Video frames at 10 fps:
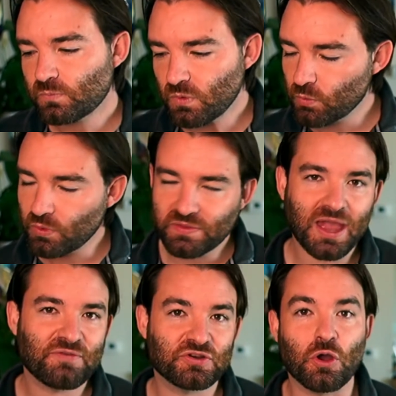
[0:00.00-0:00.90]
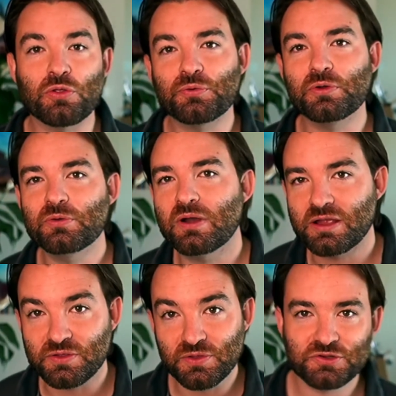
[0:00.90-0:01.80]
What did they have to go through
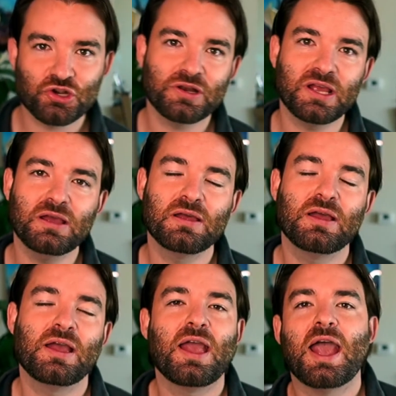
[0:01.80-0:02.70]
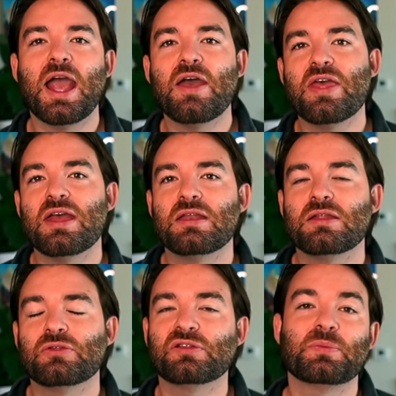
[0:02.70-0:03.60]
in this journey? And then
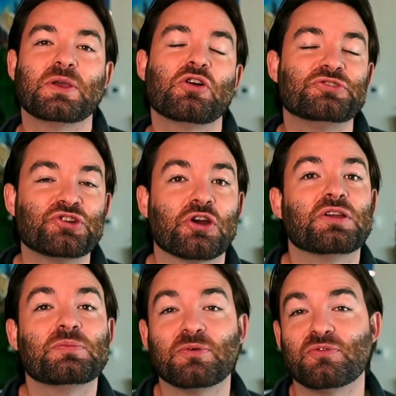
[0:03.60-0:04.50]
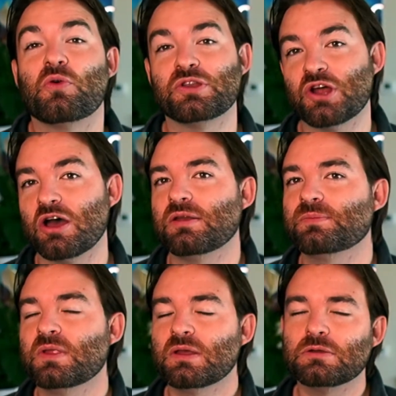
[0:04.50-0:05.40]
there's something called Darkest Before the Dawn.
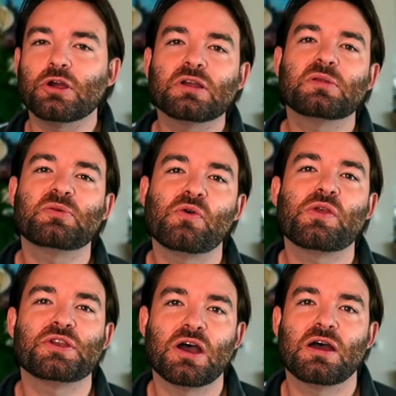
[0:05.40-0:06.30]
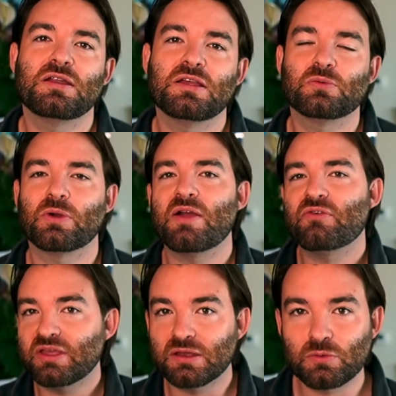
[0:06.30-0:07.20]
Darkest Before the Dawn is where
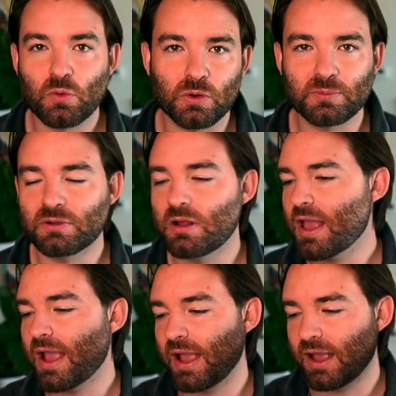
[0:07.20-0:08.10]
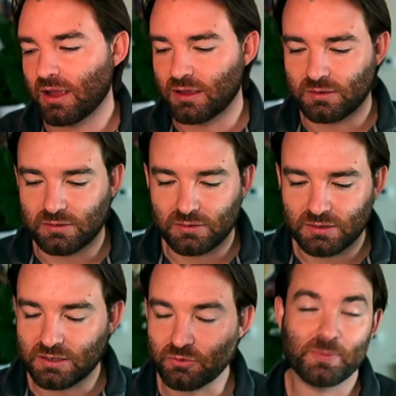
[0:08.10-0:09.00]
everything gets horrible, and
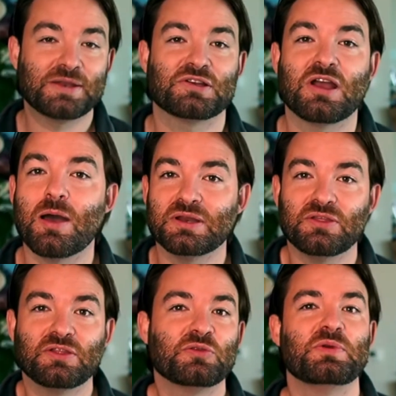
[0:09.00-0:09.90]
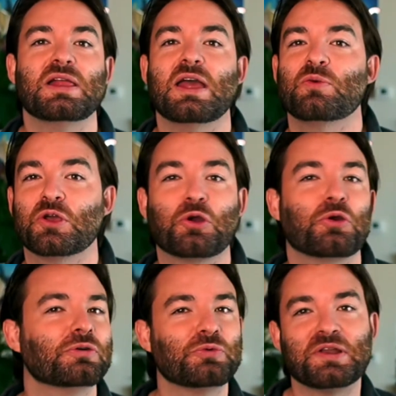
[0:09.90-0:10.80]
in a romantic comedy, this would be like when the
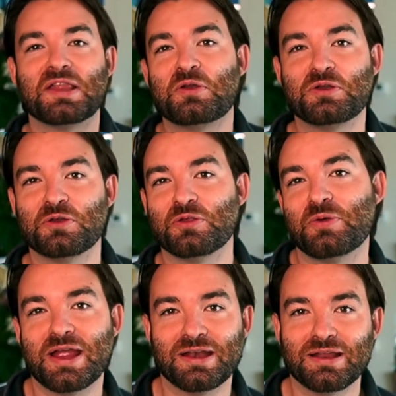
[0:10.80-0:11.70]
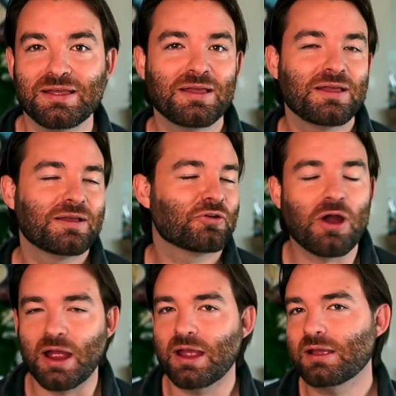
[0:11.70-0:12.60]
girl runs out into the rain
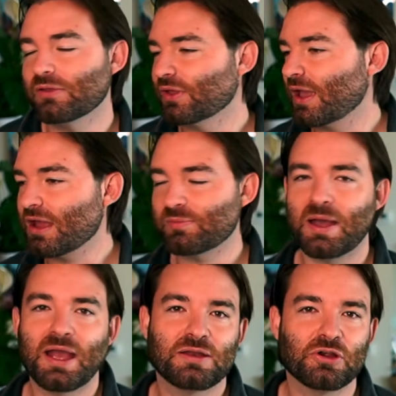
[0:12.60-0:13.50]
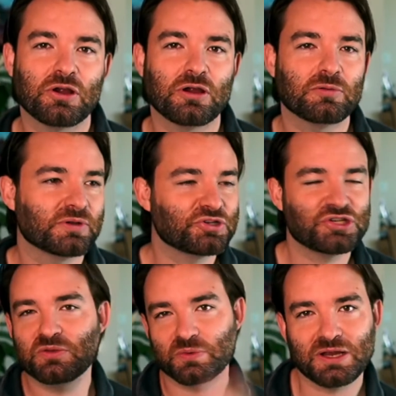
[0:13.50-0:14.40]
crying and the guy's behind her, but she
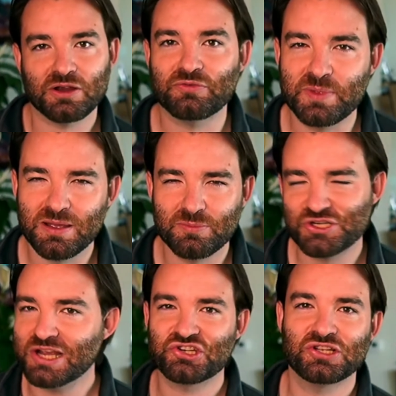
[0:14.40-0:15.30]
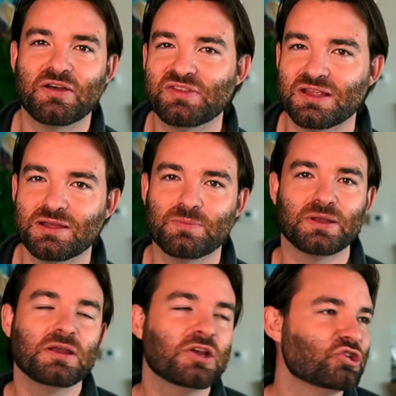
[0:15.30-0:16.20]
doesn't want to hear from him, but she actually loves him, and
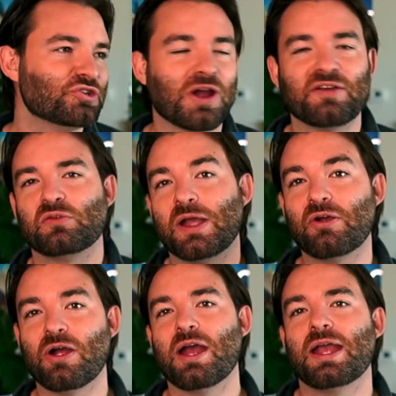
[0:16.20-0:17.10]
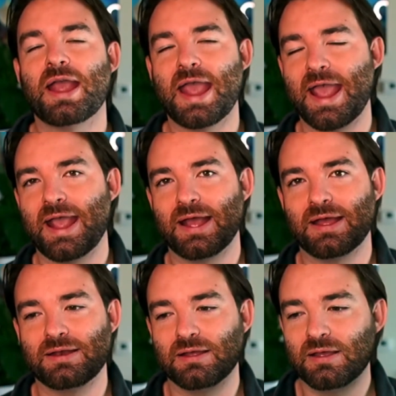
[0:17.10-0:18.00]
she drives away crying,
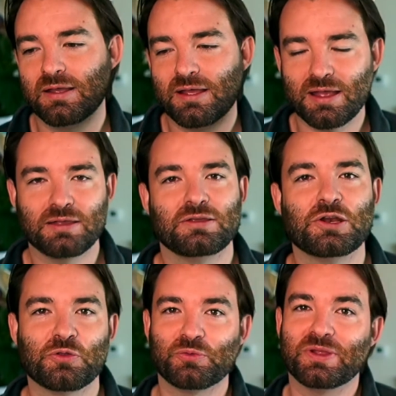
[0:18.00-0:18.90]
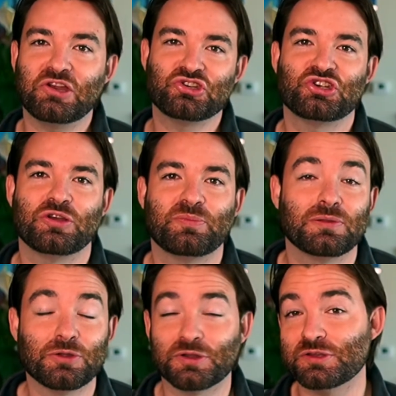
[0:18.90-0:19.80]
and the relationship
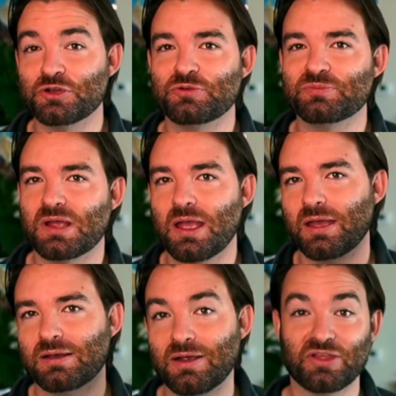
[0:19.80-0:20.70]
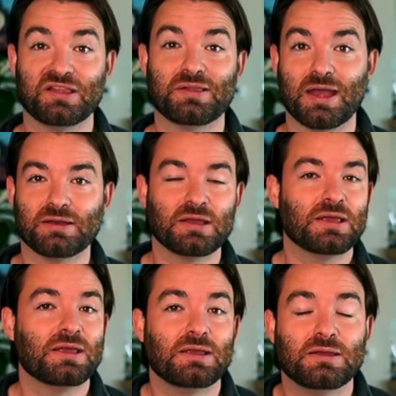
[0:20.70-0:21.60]
looks doomed and everything's sad.
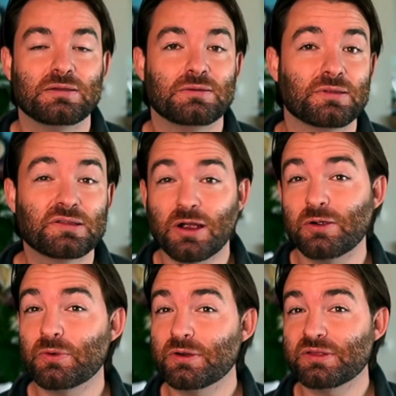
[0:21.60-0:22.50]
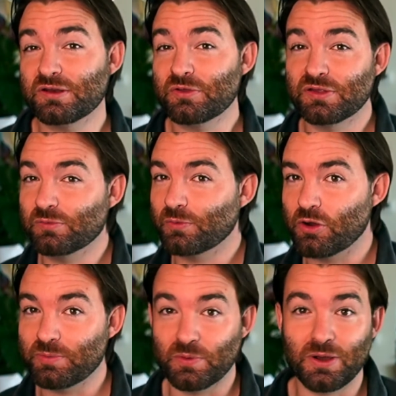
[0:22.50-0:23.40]
In Star Wars, this is where
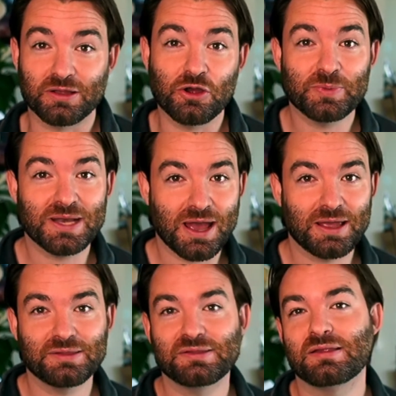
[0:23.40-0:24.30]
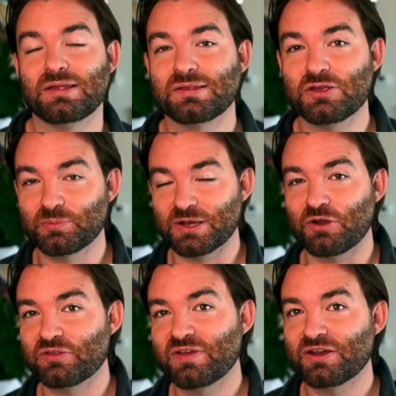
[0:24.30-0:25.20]
Obi-Wan Kenobi dies, is killed by
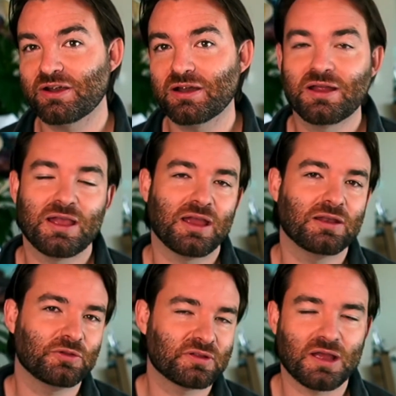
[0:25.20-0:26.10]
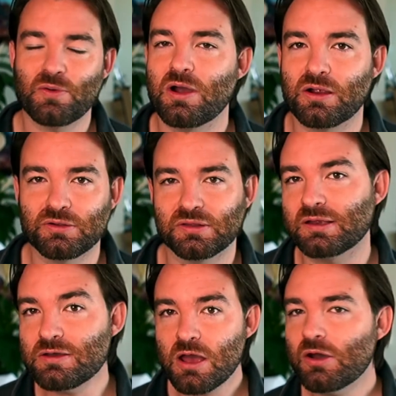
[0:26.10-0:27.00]
Darth Vader, and Luke Skywalker is like,
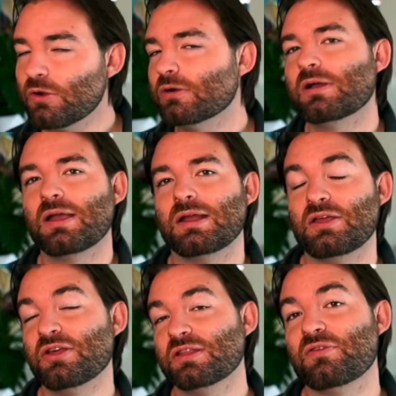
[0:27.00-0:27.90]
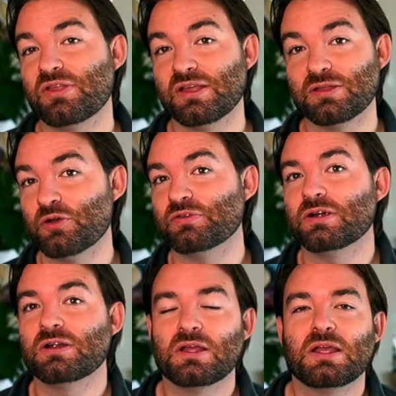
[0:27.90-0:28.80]
no, and he thinks everything's over.
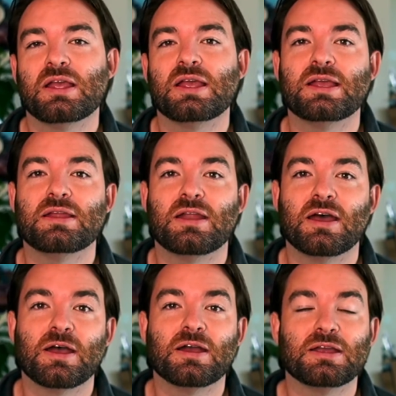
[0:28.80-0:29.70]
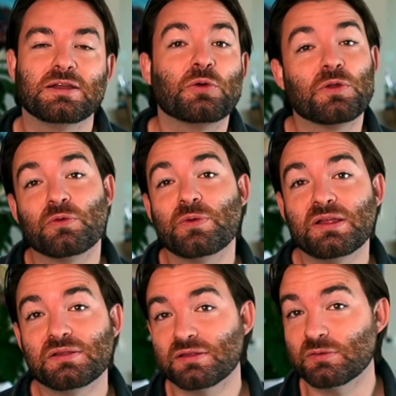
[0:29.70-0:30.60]
In Lord of the
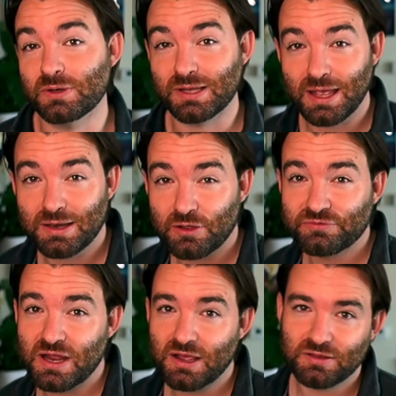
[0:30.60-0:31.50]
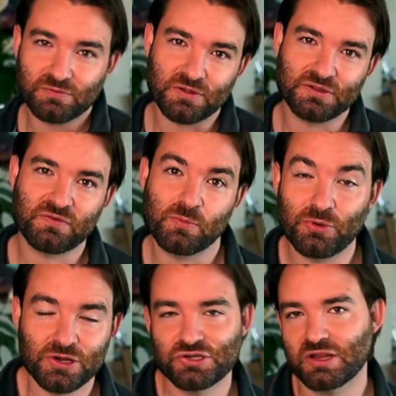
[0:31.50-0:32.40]
Rings, this is when Gandalf dies, falls off the
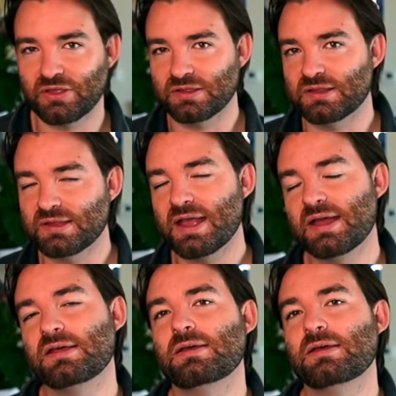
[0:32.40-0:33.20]
bridge, and he thinks he's dead.